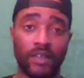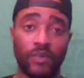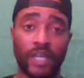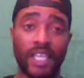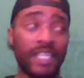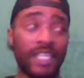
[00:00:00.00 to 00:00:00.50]

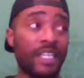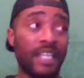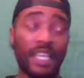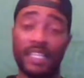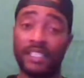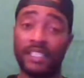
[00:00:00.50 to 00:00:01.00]
when they get
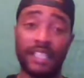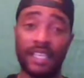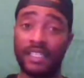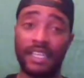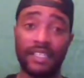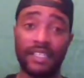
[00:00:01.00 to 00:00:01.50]

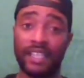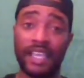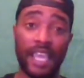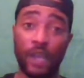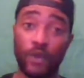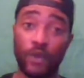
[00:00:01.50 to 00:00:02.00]

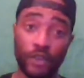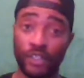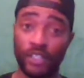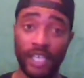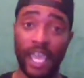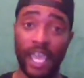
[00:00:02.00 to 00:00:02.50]
they
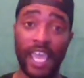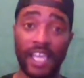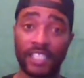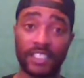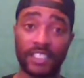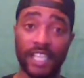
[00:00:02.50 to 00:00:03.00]
elder
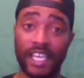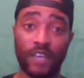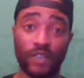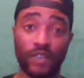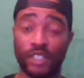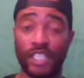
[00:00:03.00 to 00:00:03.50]
age, they
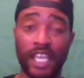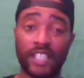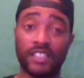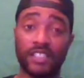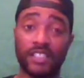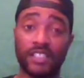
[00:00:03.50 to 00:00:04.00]
elder
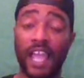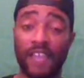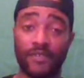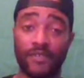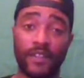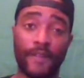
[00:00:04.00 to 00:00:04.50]
stages
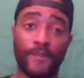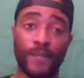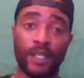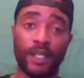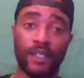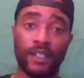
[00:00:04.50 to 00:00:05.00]
of life,
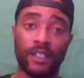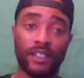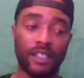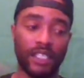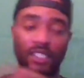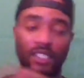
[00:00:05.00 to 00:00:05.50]

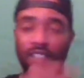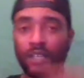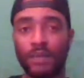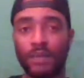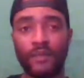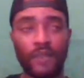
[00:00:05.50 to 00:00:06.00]
these
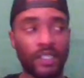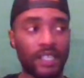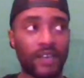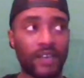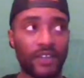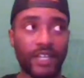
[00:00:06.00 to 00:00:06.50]
young
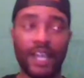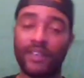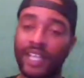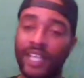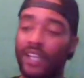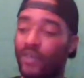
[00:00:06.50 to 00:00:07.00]
motherfuckers out here
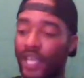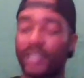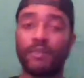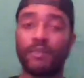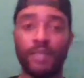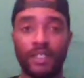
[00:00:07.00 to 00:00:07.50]
now, they gonna
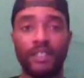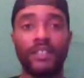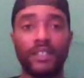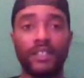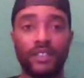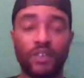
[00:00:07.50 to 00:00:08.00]
have to be the,
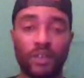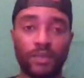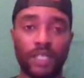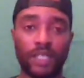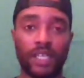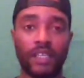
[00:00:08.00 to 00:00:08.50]
you know what
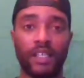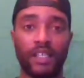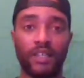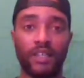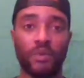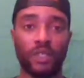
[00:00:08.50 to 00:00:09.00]
I'm saying,
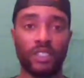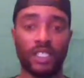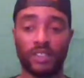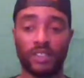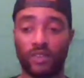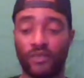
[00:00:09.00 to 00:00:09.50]
the
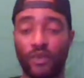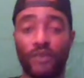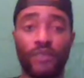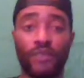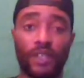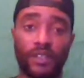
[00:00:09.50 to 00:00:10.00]
ones that's on the
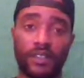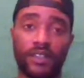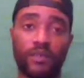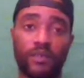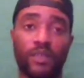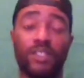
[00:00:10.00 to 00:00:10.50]
forefront,
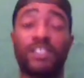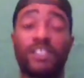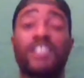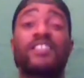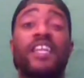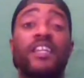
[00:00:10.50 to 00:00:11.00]
the ones
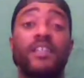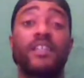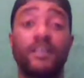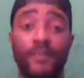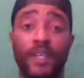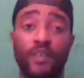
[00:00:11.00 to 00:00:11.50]
that's
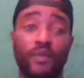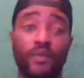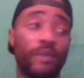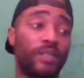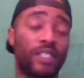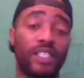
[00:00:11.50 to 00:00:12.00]
standing up
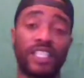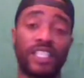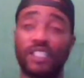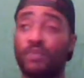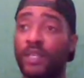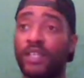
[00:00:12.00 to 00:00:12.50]
representing,
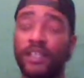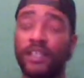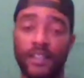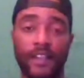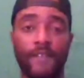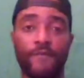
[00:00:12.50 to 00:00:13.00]
that's
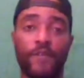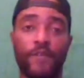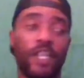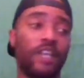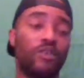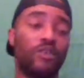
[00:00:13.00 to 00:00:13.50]
speaking
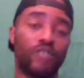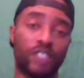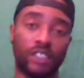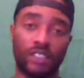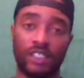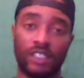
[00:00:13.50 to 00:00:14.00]
for the
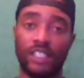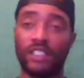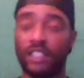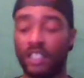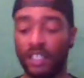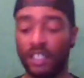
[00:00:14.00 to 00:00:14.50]
OGs,
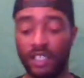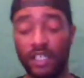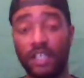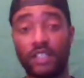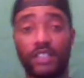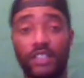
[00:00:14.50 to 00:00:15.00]
teaching the
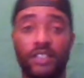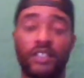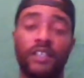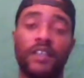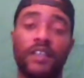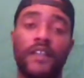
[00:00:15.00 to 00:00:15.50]
youngers.
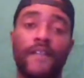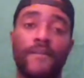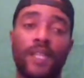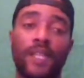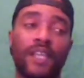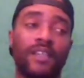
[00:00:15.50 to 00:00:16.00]

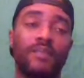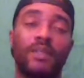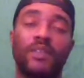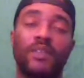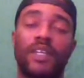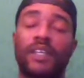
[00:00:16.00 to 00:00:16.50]
Like,
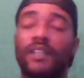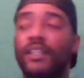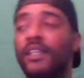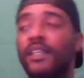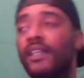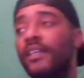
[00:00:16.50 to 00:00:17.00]
come on, gang,
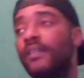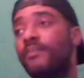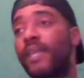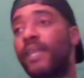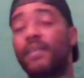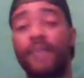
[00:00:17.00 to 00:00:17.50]

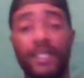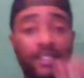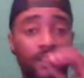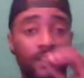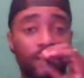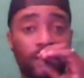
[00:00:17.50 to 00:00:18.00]
make it make
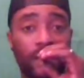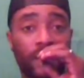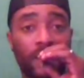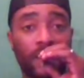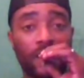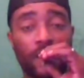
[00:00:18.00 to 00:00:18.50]
sense, man.